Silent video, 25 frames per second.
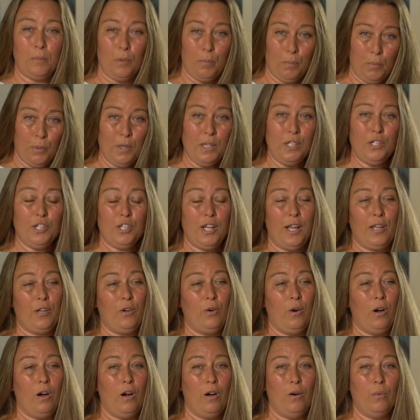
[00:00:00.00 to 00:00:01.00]
appreciate
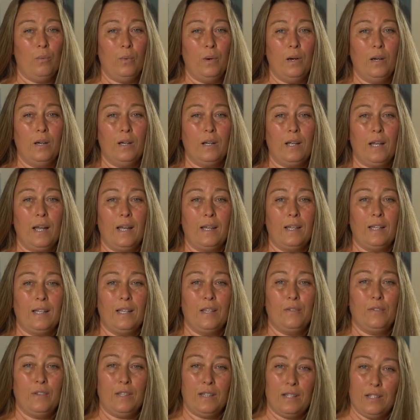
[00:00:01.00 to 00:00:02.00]
your artwork and
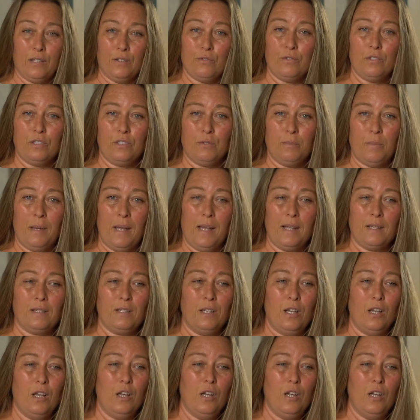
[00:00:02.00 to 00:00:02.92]
give it this respect,